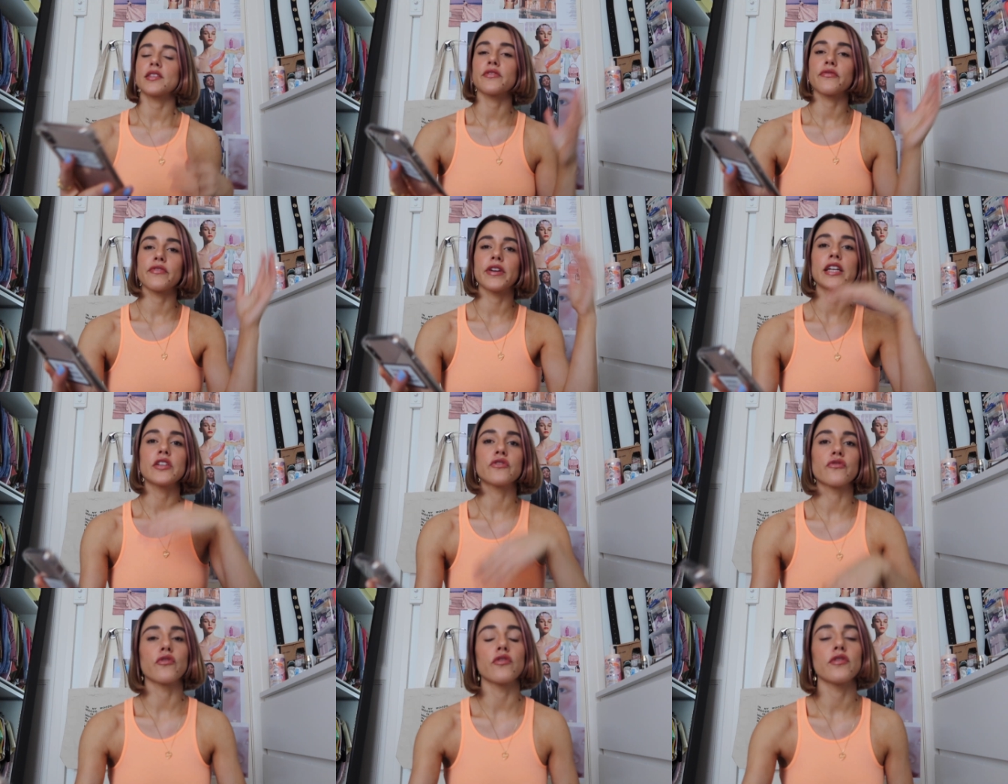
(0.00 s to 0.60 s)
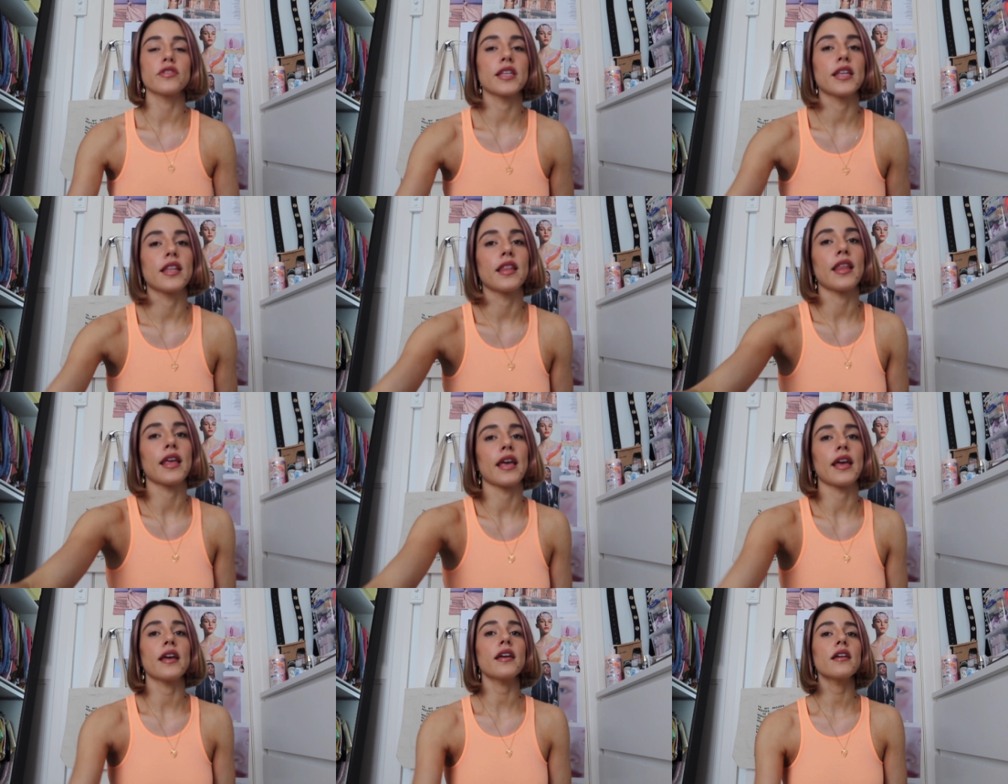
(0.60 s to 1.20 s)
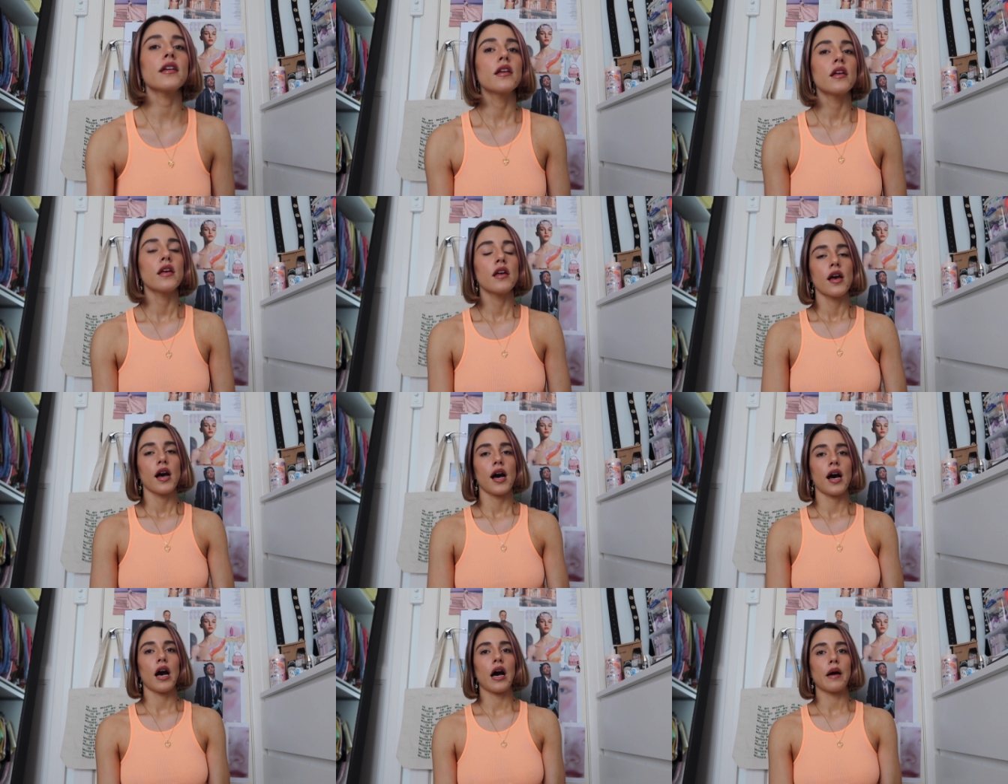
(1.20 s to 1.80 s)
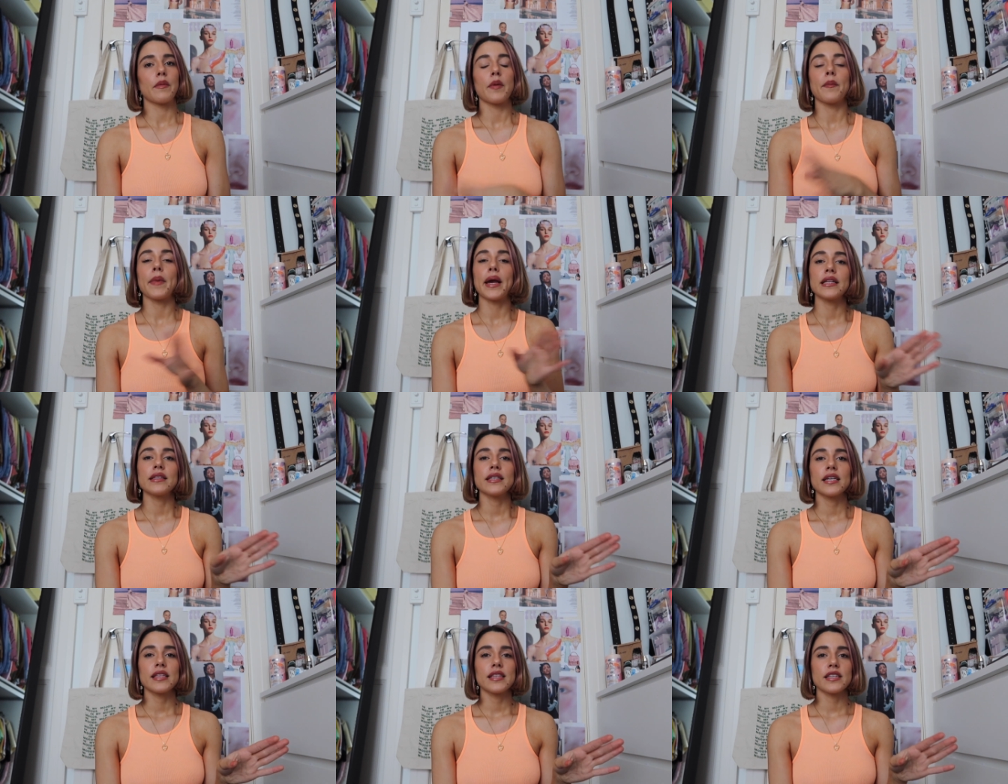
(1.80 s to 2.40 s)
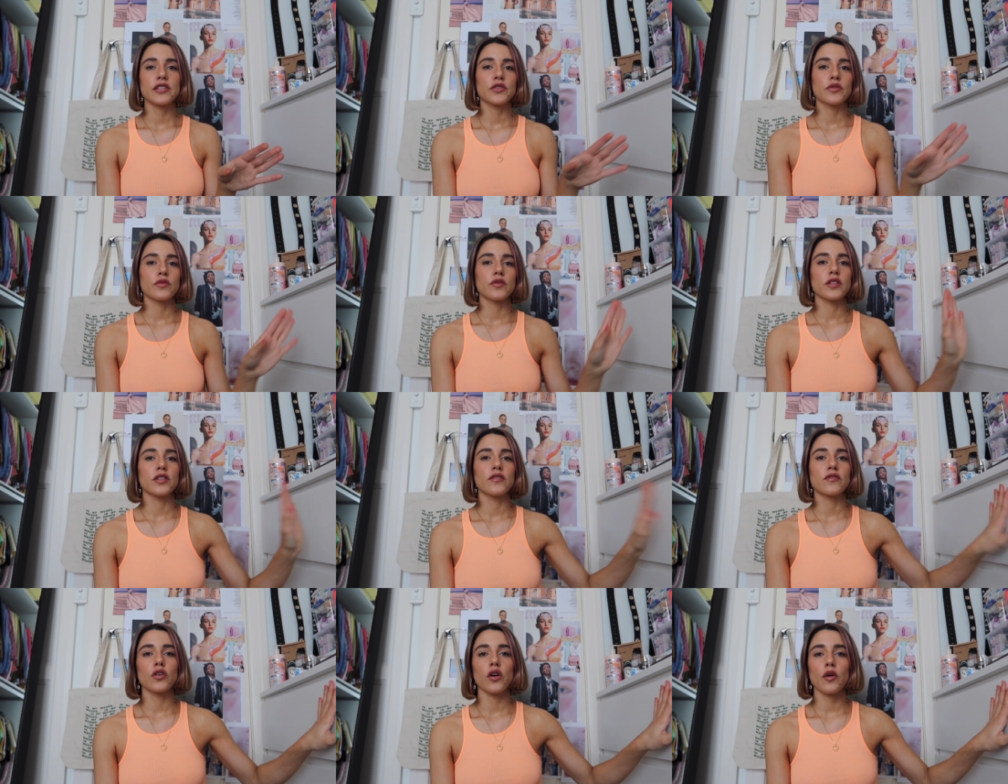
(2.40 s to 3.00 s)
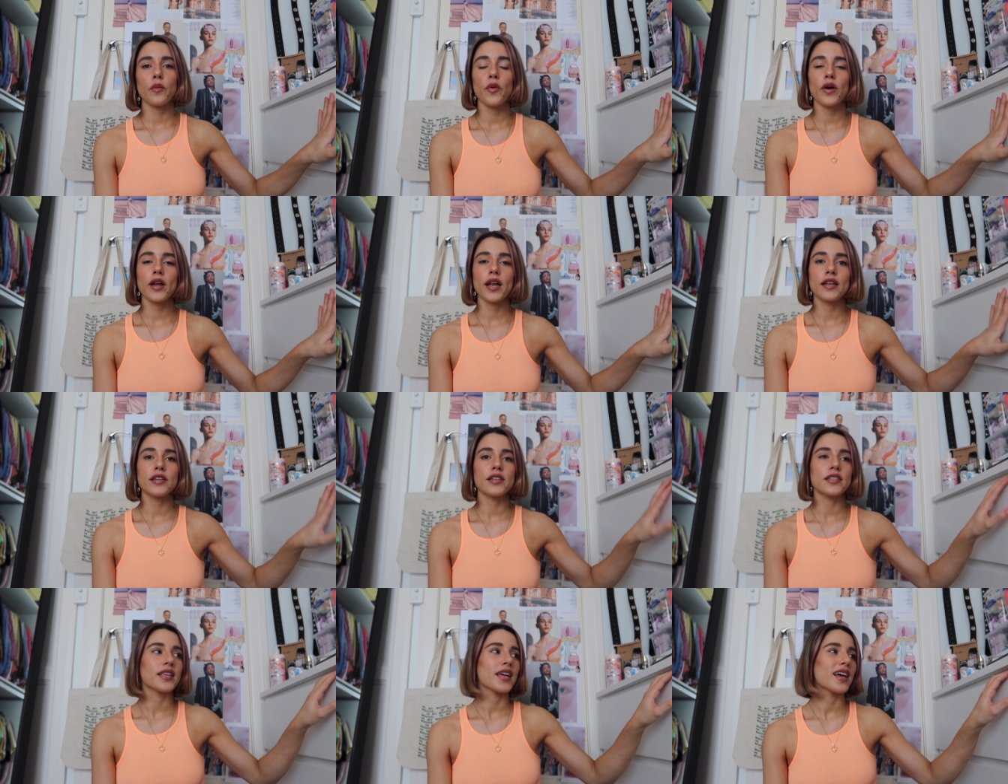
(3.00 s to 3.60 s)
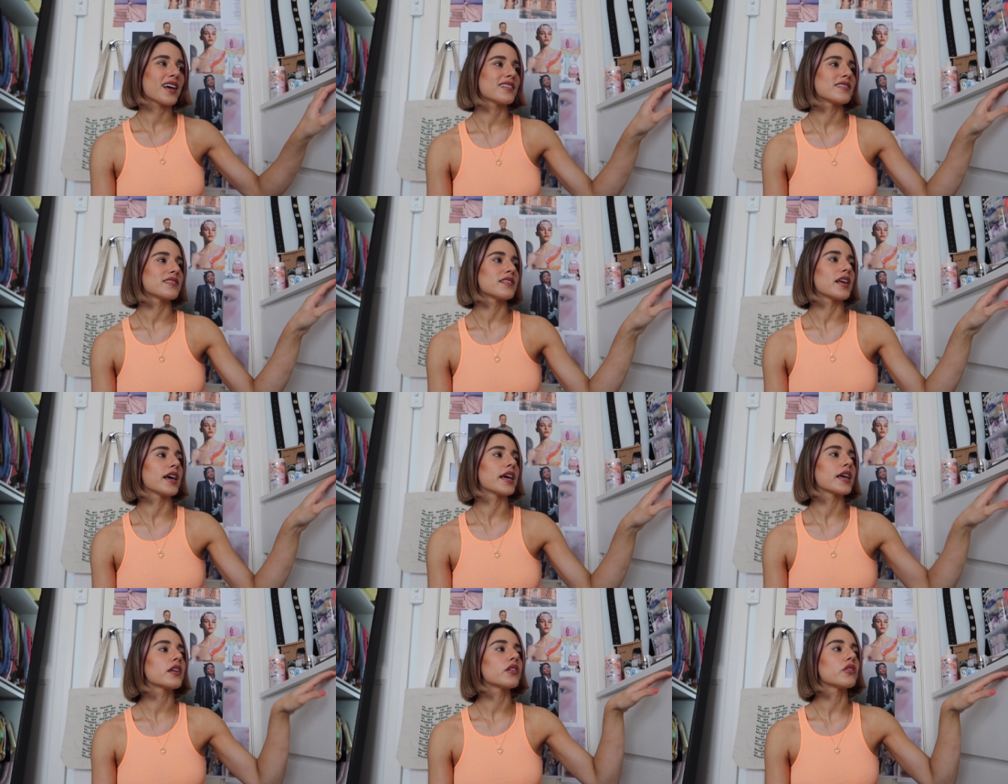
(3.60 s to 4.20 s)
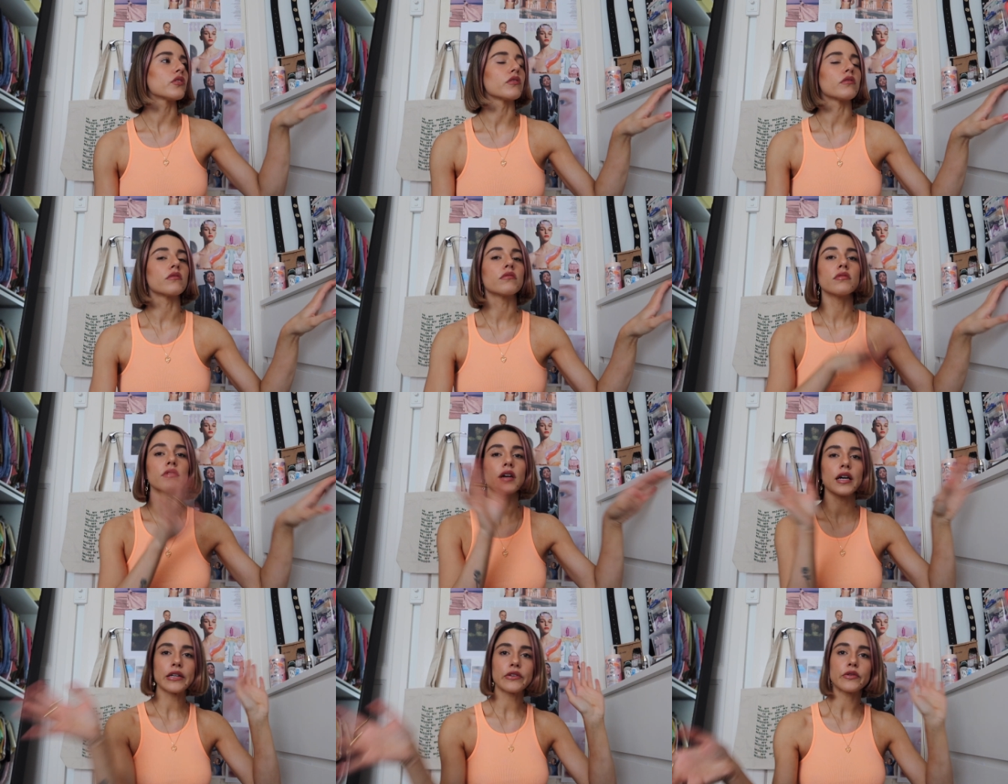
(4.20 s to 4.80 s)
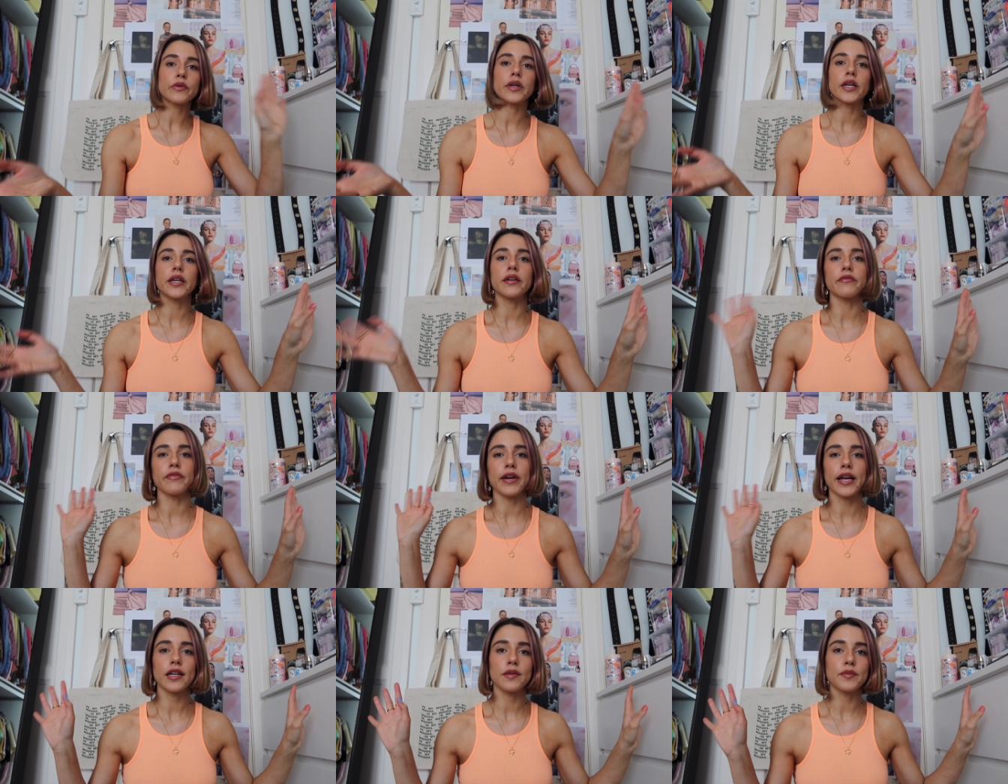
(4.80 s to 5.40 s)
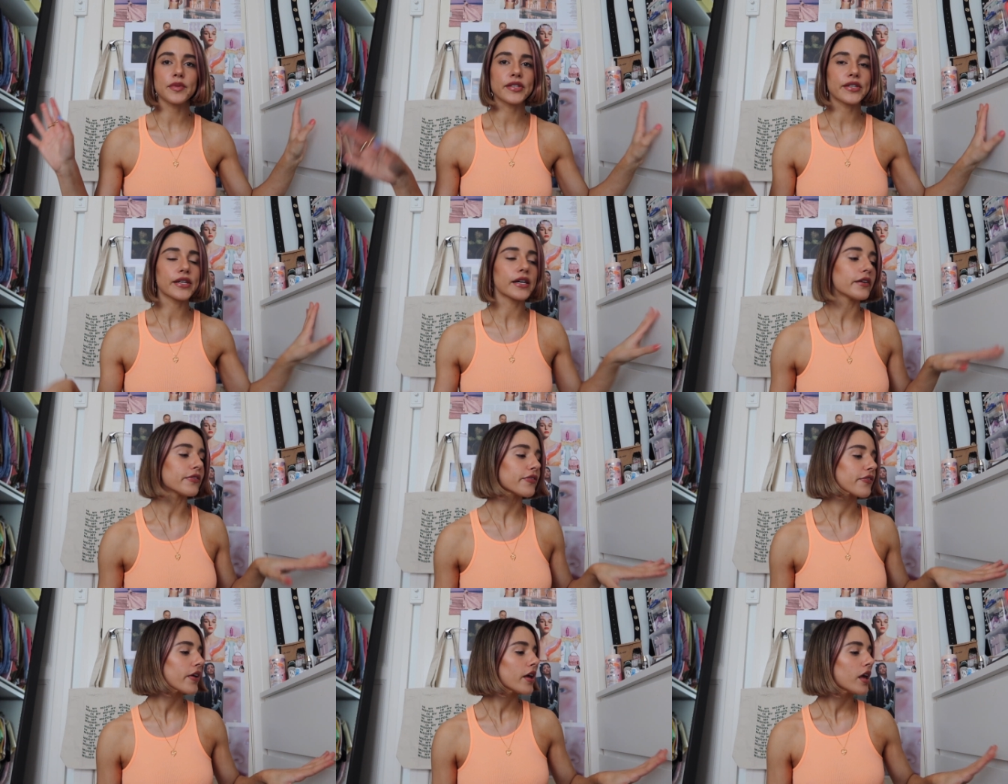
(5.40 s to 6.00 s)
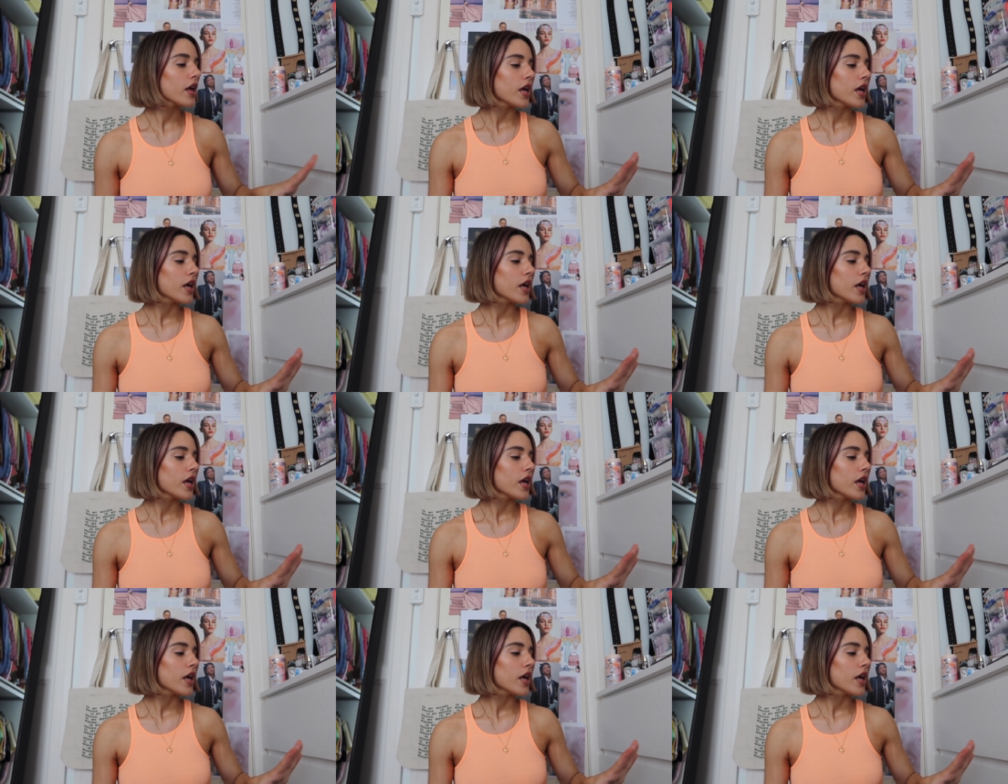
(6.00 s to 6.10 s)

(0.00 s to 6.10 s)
3 drawers in there. Mainly this top one just has like, you know, underwear and random stuff.